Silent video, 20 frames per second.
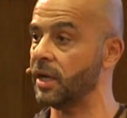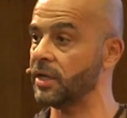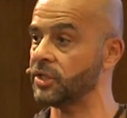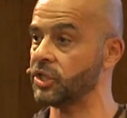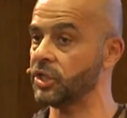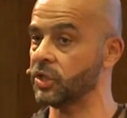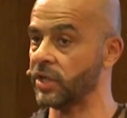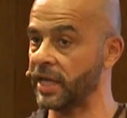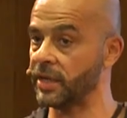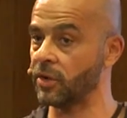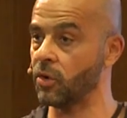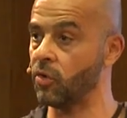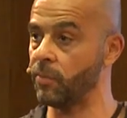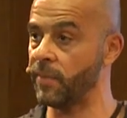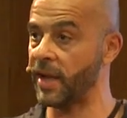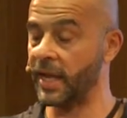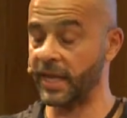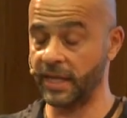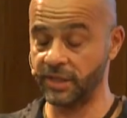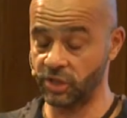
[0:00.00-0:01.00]
she can go
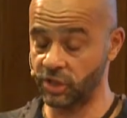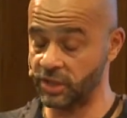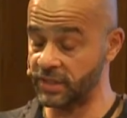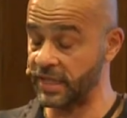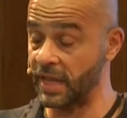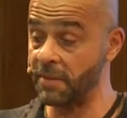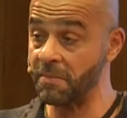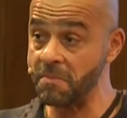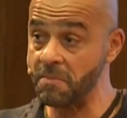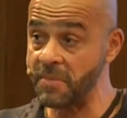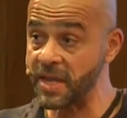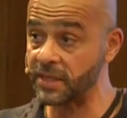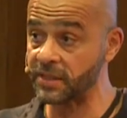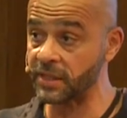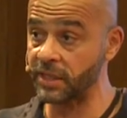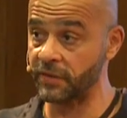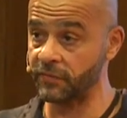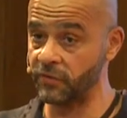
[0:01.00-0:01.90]
back. And she's amazing.